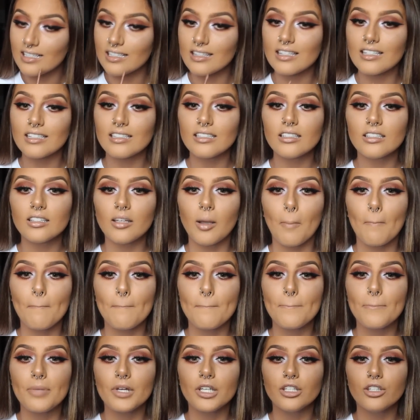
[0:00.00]
This is a
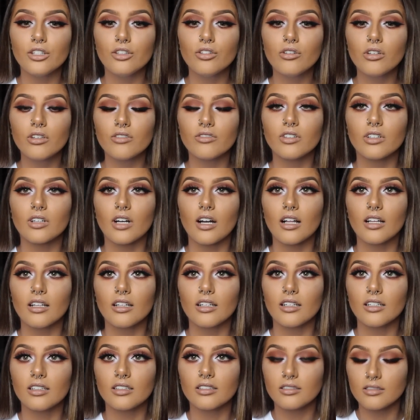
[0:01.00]
beautiful
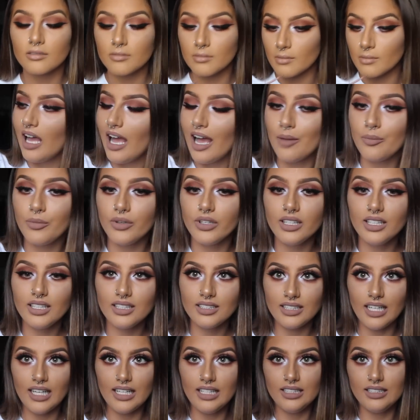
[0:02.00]
color. I'm really
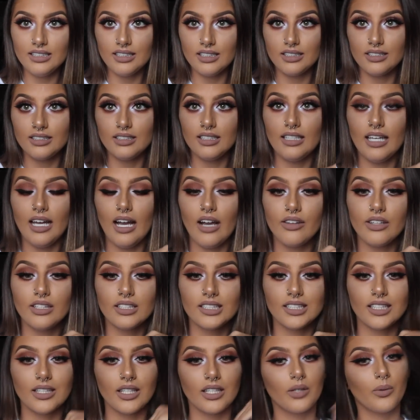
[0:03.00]
excited to see how
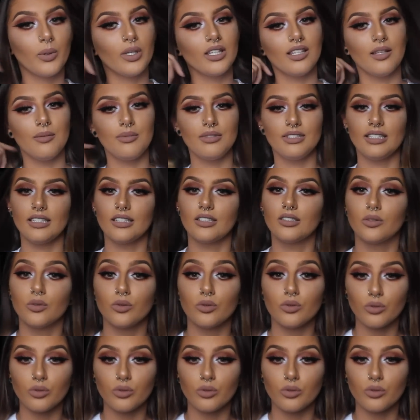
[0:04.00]
this liquid lipstick